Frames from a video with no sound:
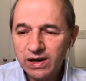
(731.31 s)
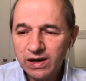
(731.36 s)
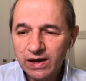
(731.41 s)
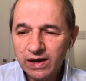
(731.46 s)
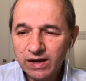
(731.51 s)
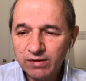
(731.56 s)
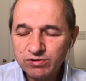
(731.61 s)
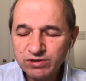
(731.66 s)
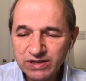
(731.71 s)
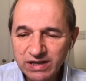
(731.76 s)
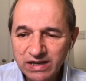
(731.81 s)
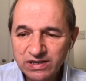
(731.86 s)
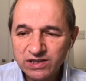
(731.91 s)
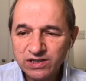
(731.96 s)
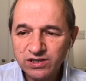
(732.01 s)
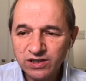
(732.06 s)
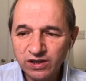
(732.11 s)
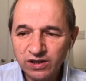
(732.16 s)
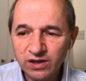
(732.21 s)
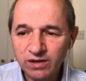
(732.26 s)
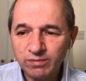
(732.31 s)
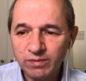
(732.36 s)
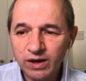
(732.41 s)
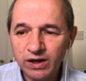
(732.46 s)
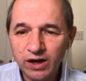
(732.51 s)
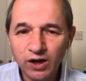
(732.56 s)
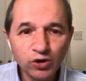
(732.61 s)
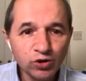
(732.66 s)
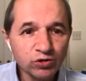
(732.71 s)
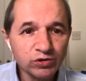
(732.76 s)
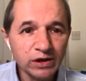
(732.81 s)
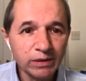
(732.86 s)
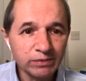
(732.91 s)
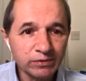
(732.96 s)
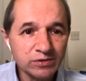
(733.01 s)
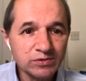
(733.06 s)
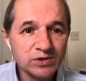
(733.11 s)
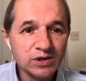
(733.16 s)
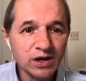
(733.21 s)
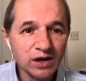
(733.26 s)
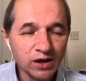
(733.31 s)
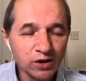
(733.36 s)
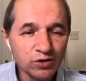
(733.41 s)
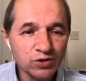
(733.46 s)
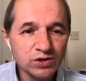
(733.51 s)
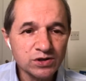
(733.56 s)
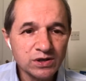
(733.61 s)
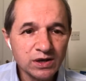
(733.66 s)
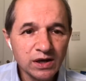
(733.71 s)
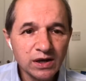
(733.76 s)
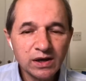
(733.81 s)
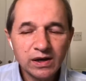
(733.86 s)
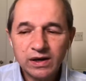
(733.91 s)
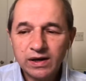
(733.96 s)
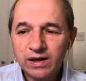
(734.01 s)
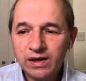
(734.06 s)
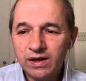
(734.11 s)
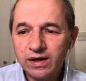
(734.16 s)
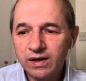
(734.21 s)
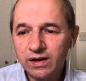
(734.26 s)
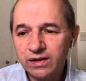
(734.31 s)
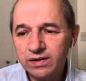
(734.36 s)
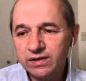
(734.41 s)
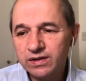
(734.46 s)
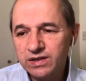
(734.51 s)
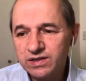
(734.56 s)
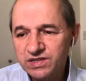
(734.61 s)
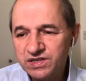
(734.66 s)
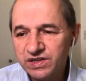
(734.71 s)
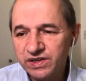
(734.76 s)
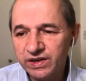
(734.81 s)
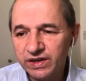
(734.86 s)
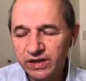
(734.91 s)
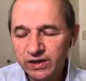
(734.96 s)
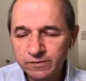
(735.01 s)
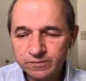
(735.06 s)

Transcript: And I was sad to see that my local Debenhams closed uh, this year.